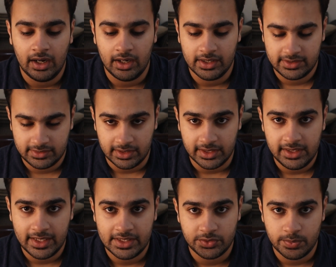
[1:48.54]
her
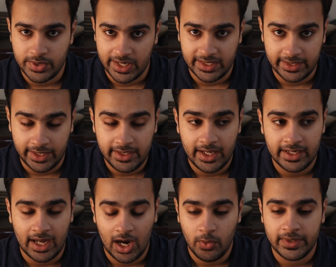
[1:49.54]
son is brain dead
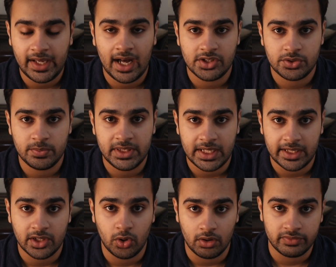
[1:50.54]
and how he has to be
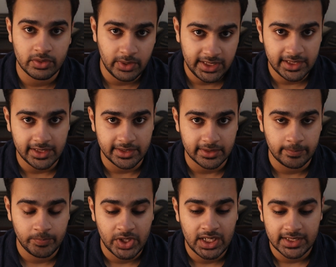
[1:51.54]
taken off the ventilator.
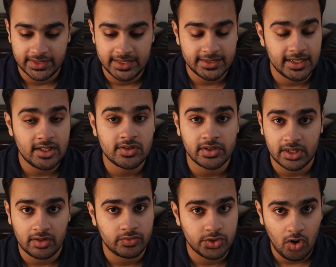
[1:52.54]
This is a
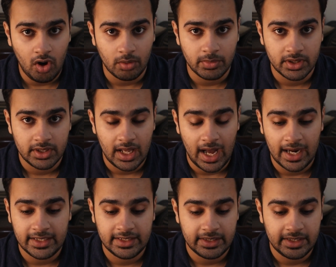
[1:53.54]
tough job,
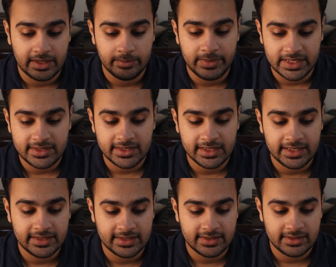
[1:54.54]
and
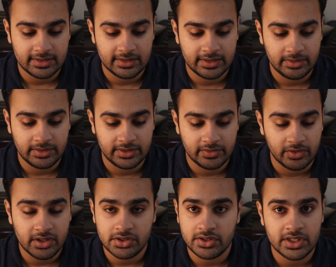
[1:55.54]
basically this is the
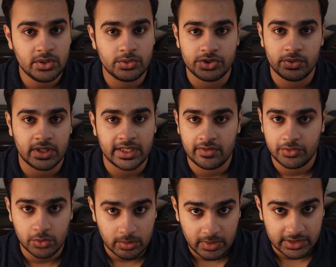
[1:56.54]
worst news you can give
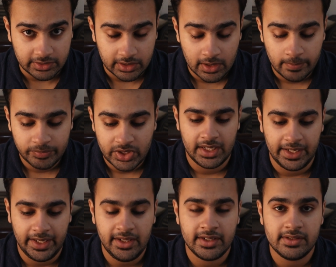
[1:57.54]
to a mother.
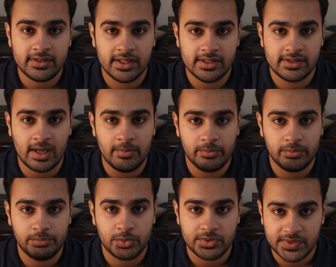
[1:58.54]
Here is
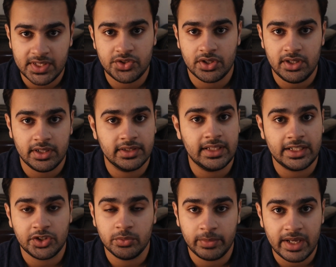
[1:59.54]
some procedure
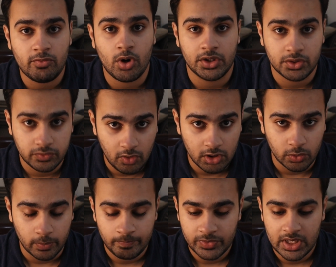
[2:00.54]
that you may want to
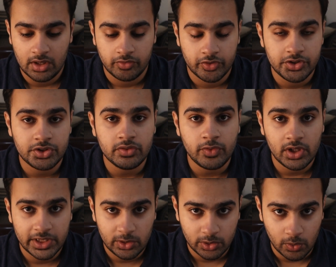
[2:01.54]
follow. First of
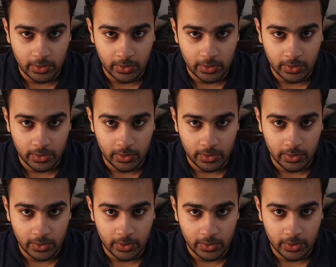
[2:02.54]
all, you'll